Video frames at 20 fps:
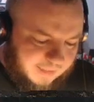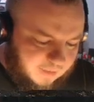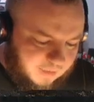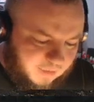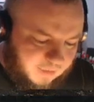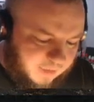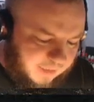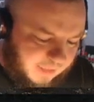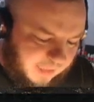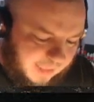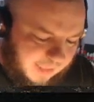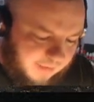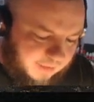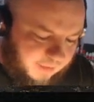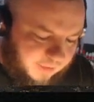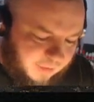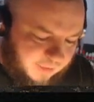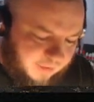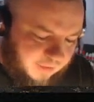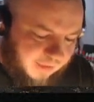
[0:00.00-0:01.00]
and chill out and
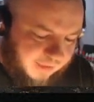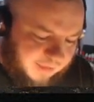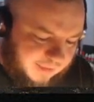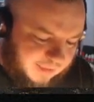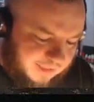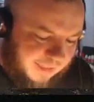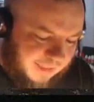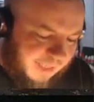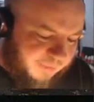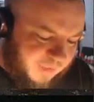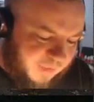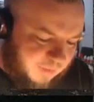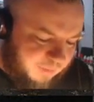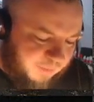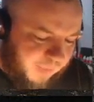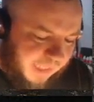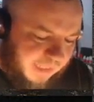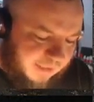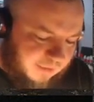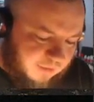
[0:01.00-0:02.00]
just like slap some
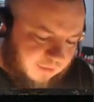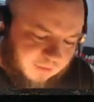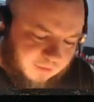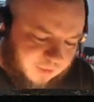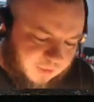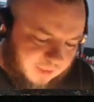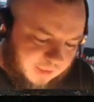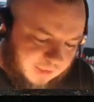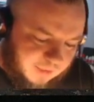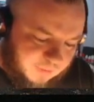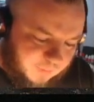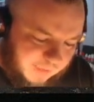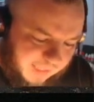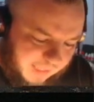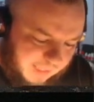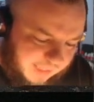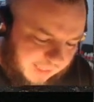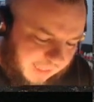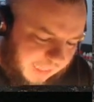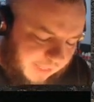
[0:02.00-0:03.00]
paint on shit
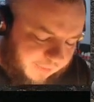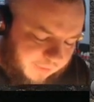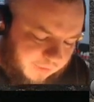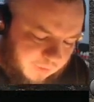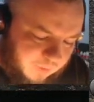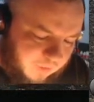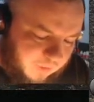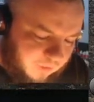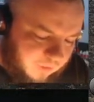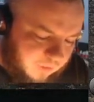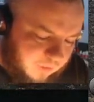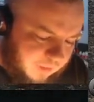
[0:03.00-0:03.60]
without a care in the world.